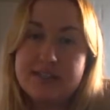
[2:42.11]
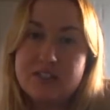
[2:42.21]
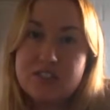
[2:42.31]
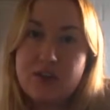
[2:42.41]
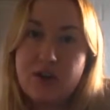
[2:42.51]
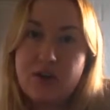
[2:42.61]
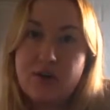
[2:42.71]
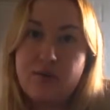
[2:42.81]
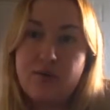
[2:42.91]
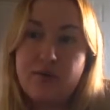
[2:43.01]

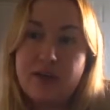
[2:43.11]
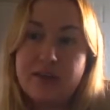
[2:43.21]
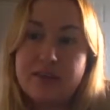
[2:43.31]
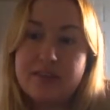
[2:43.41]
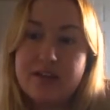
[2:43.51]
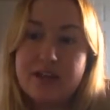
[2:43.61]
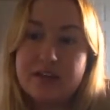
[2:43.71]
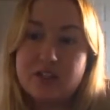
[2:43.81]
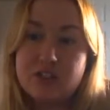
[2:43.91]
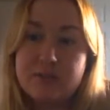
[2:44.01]
So
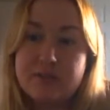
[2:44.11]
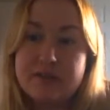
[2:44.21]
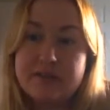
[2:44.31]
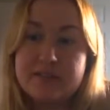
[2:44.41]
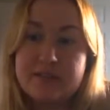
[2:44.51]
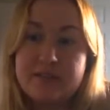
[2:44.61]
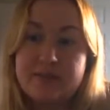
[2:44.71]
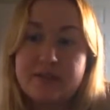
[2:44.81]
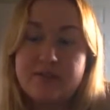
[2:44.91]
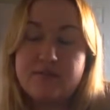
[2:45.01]
that should be incentive
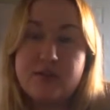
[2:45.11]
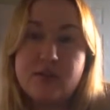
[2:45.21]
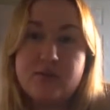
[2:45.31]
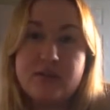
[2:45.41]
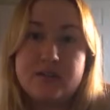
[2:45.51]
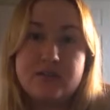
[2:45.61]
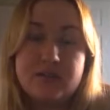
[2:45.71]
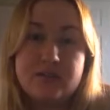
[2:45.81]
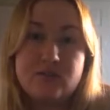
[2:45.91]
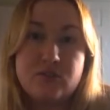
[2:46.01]
enough for you not
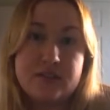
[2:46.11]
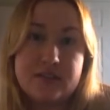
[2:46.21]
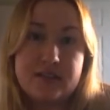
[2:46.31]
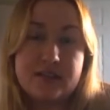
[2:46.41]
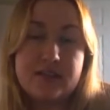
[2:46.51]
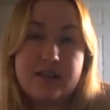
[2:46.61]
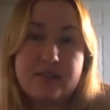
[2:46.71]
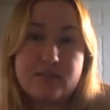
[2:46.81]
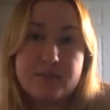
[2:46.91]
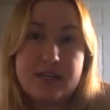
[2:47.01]
to drink anything
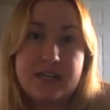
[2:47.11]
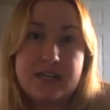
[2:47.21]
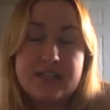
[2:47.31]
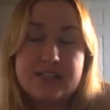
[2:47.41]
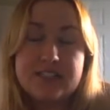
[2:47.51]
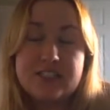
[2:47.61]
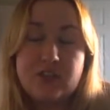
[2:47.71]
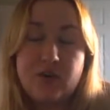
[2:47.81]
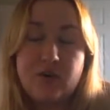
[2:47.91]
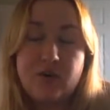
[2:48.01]
after midnight.
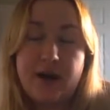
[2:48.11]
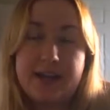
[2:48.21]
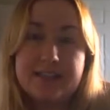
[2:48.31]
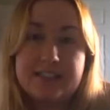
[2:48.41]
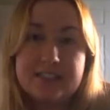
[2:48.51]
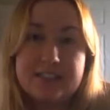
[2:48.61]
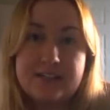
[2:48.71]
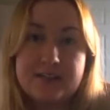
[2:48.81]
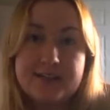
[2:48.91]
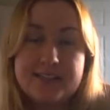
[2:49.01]
So I did
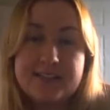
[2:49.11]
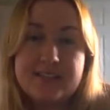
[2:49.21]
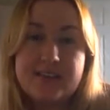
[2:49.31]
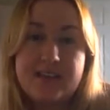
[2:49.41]
not.